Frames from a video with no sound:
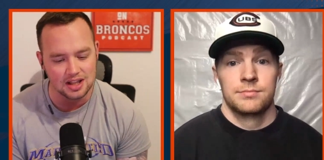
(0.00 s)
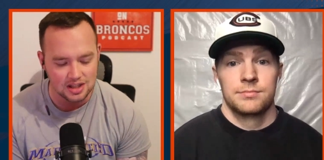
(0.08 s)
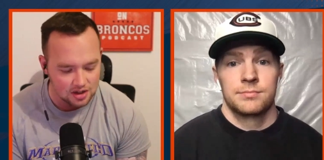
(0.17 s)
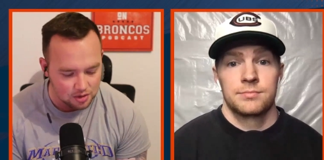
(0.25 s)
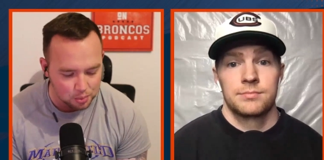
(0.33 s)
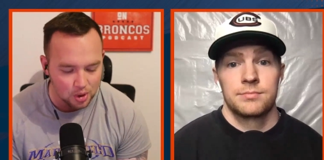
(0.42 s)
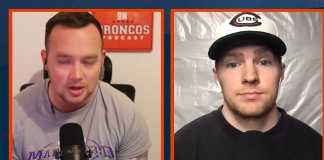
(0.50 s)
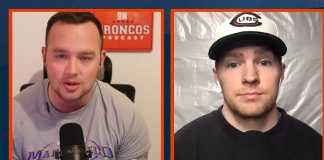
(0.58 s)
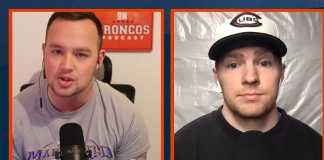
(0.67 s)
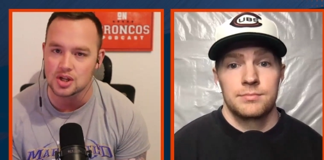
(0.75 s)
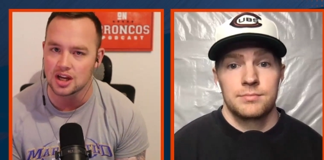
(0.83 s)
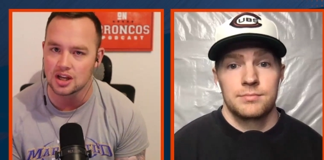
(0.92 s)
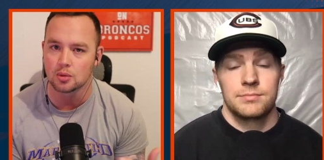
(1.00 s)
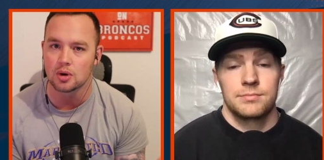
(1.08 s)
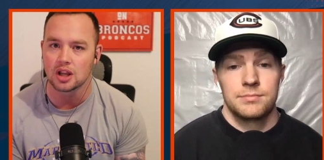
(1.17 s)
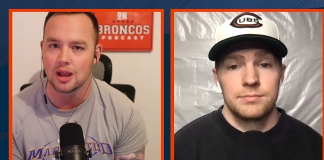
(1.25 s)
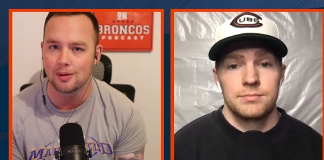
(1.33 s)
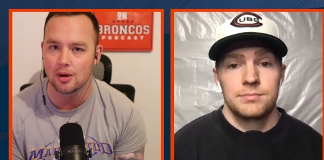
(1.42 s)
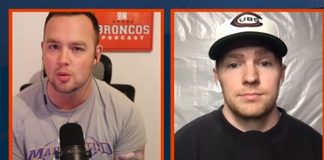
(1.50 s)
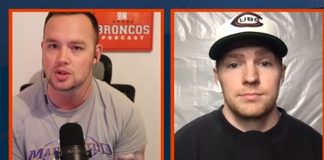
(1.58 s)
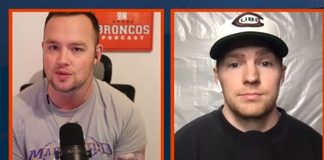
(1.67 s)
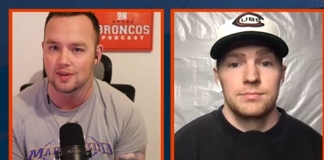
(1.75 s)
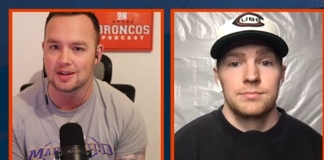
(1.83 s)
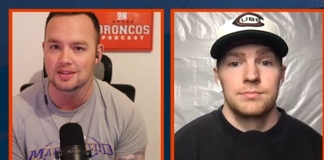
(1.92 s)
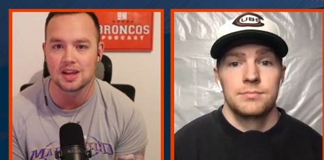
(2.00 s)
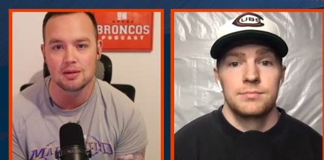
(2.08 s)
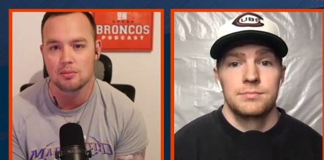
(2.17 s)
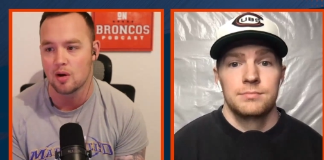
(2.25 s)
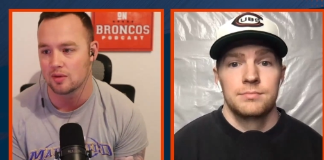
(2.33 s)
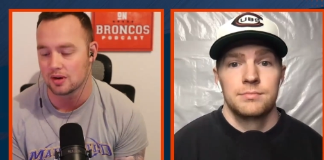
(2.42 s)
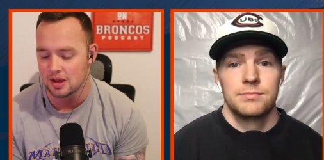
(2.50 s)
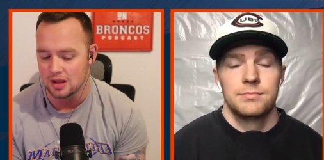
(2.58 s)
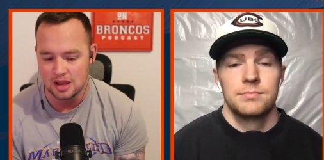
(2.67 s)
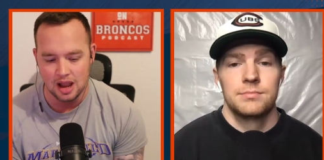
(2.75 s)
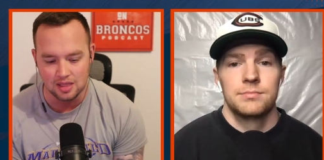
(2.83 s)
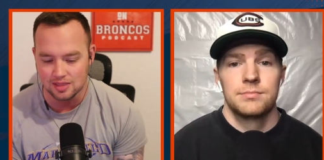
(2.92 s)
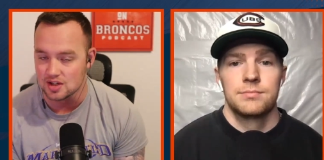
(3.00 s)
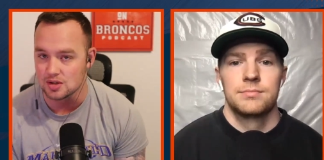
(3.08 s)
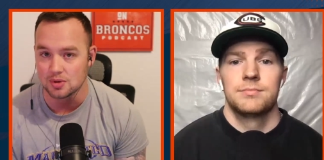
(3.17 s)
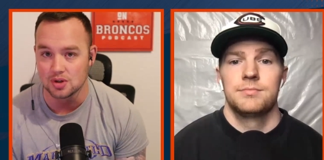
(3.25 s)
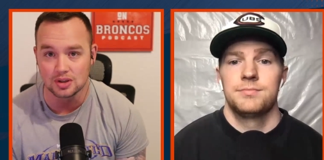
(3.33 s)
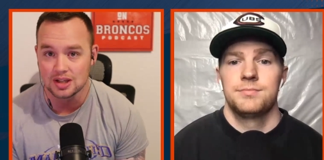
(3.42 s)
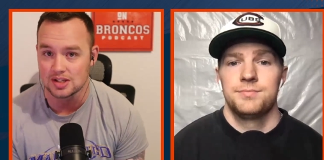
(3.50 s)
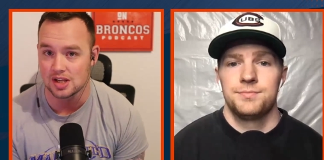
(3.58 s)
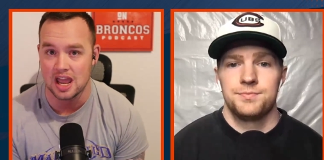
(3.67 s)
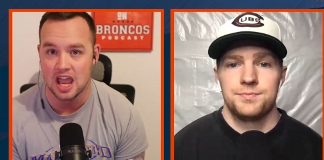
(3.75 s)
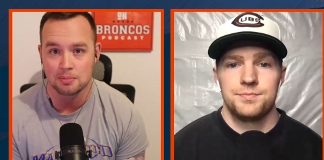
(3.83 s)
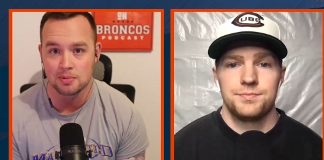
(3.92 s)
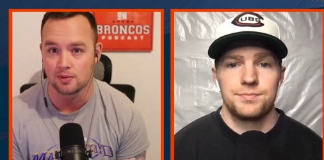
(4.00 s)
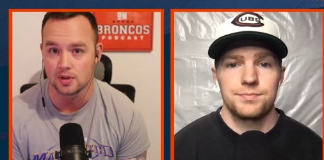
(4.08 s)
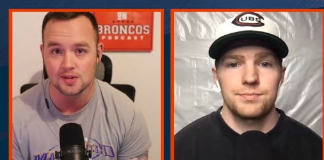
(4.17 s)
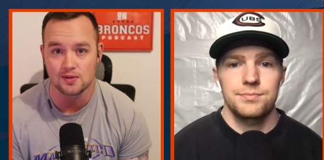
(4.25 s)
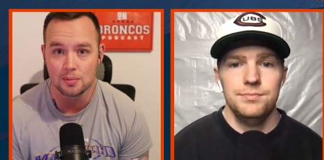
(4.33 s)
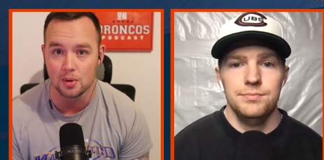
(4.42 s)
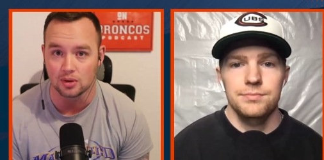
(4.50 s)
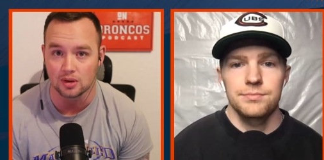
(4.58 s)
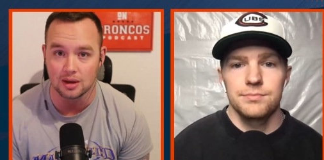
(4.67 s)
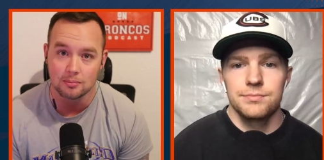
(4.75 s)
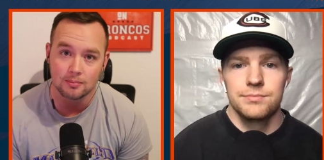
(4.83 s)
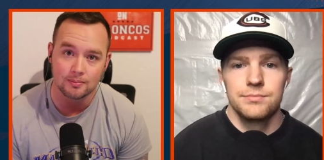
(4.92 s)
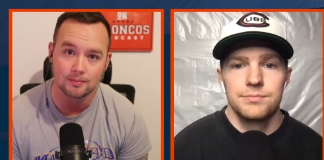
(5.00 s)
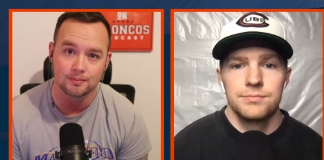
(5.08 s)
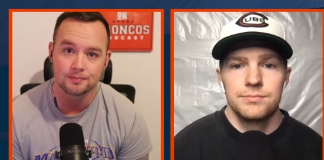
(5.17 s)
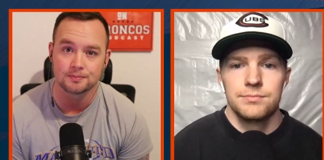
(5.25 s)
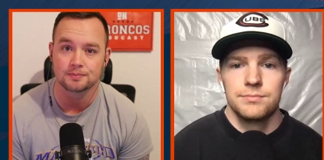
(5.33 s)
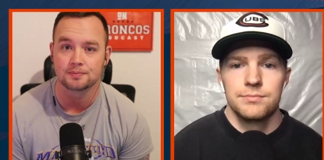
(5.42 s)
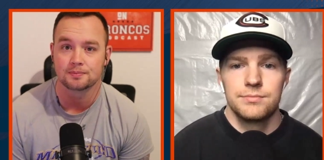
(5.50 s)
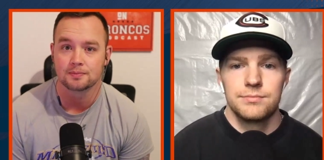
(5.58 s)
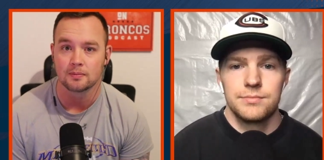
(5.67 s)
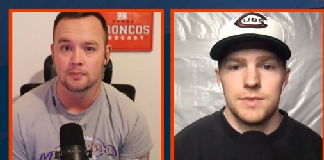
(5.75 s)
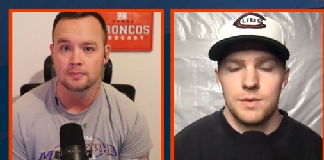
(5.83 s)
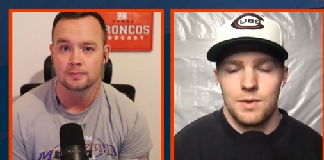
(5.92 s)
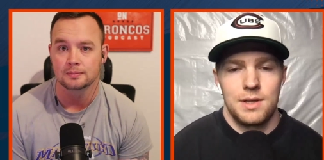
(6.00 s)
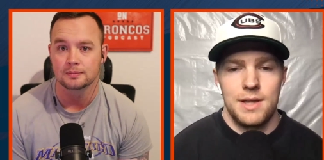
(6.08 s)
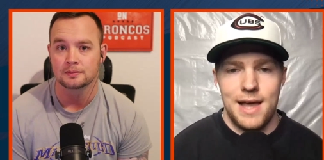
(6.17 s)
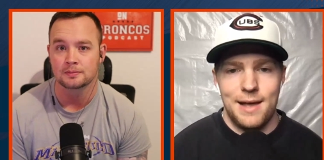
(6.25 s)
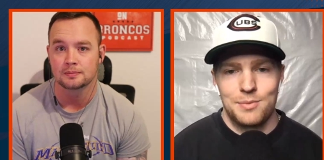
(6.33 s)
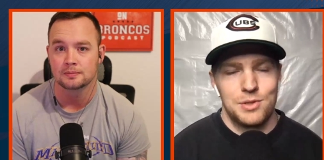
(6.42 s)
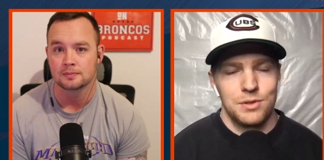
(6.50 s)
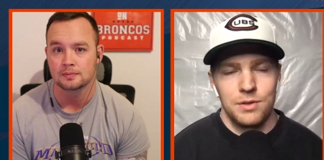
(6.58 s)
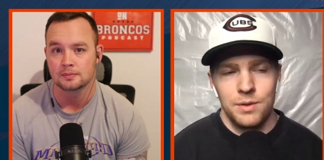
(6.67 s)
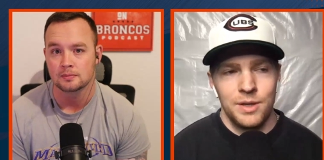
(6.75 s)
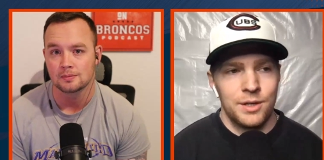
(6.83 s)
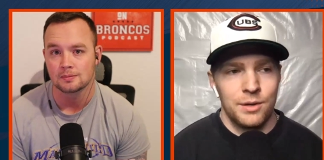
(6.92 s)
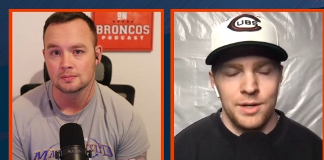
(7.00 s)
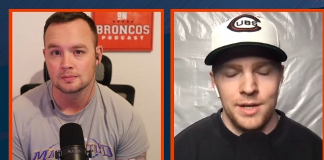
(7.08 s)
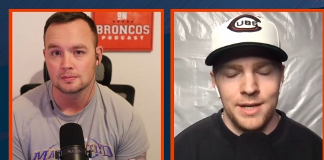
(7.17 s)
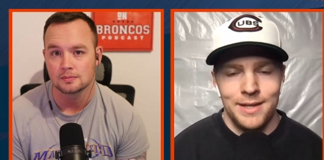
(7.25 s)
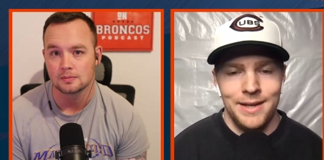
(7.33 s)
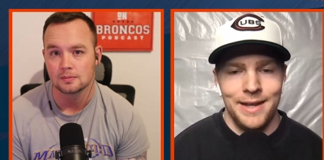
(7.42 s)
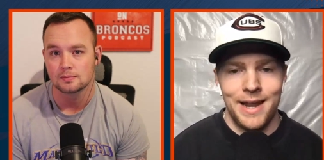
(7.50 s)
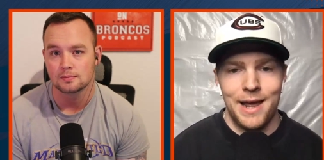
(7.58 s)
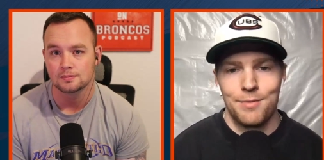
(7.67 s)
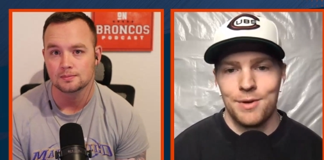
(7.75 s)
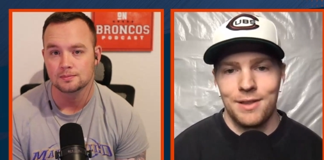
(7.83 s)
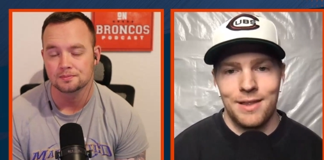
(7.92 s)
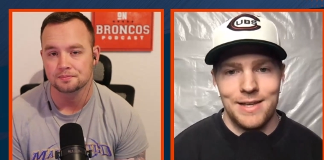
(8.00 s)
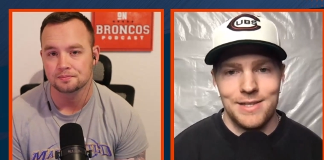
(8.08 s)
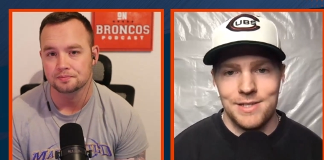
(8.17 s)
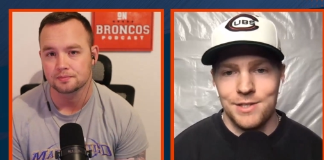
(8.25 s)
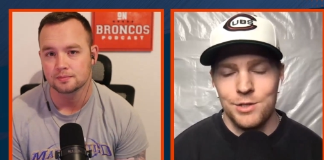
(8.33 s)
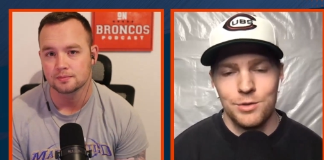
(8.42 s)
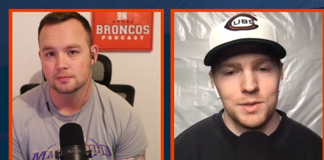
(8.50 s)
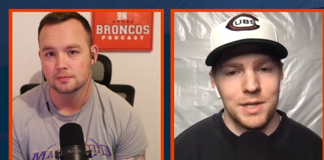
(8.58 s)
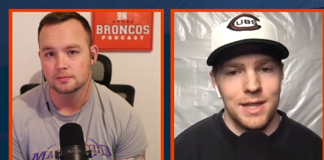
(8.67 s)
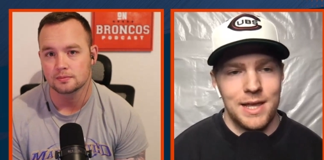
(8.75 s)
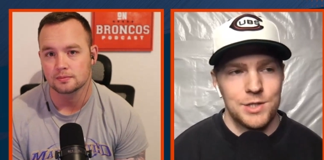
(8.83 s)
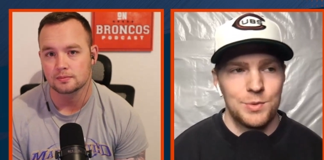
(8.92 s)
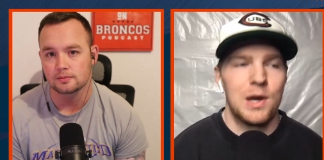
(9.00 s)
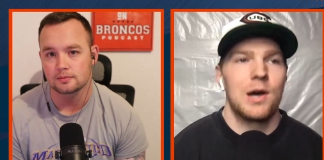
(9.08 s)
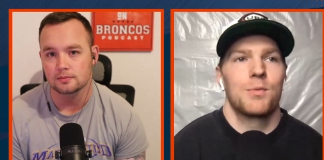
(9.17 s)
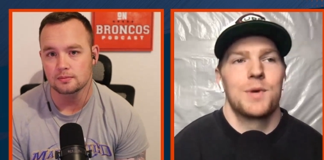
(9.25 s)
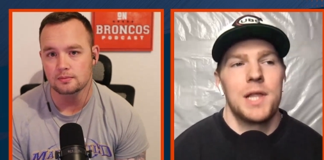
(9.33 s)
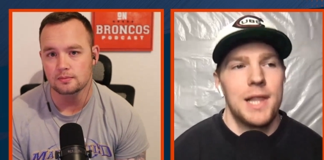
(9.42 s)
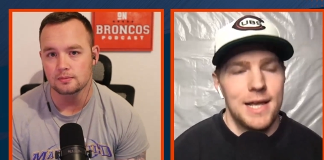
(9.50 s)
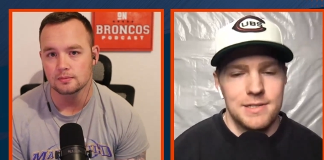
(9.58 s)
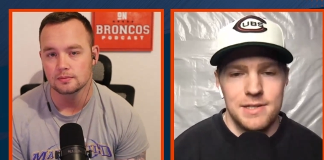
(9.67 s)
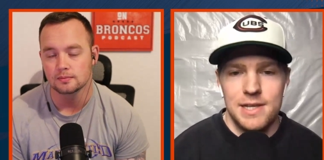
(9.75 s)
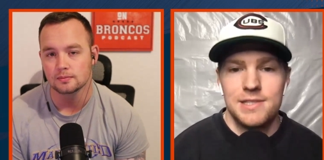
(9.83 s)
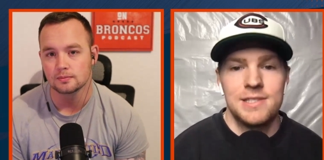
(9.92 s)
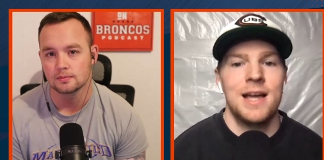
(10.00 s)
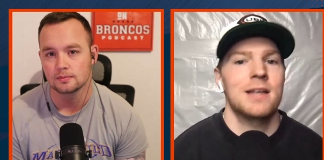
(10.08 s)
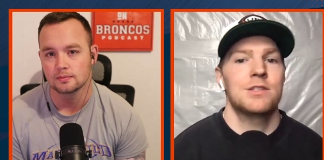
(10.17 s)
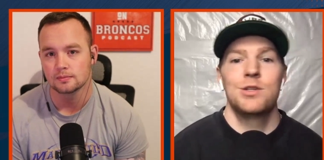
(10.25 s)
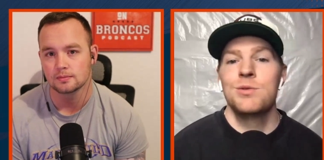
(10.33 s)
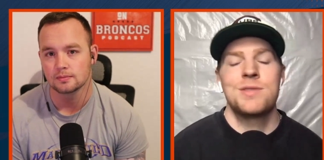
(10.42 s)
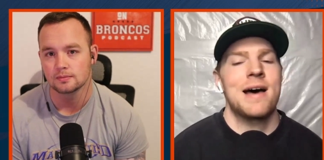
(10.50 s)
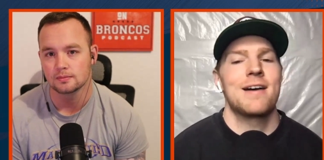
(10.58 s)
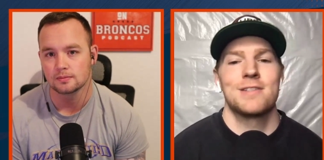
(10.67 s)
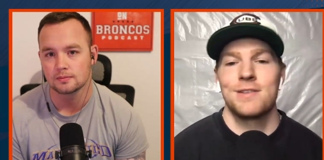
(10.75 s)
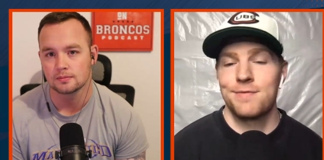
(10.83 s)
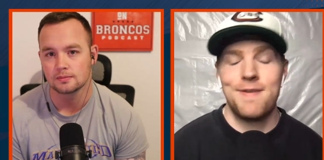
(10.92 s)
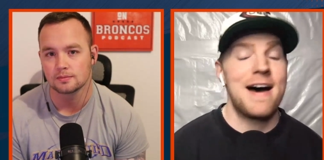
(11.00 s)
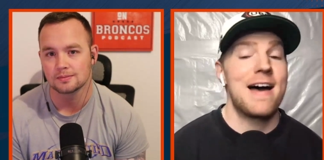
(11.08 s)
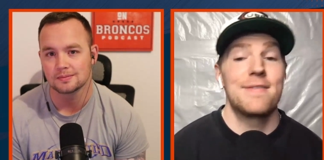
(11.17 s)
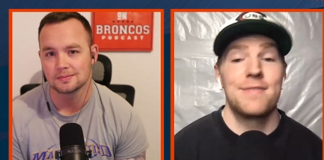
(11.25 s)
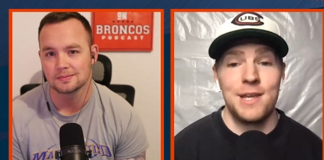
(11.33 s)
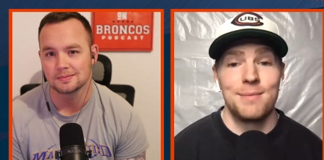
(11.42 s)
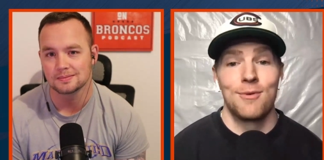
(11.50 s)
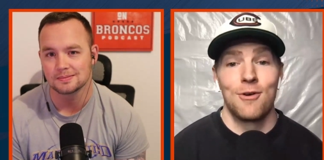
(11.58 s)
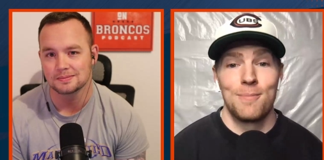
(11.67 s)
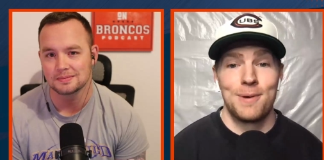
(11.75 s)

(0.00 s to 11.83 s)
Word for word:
Speaker 1: if the Broncos can get the run game going with Javonte and Melvin, I think some good things can happen for this football team.
Speaker 2: Well, absolutely, Cody. And and I realize and you realize, we all realize it's not 2005 anymore.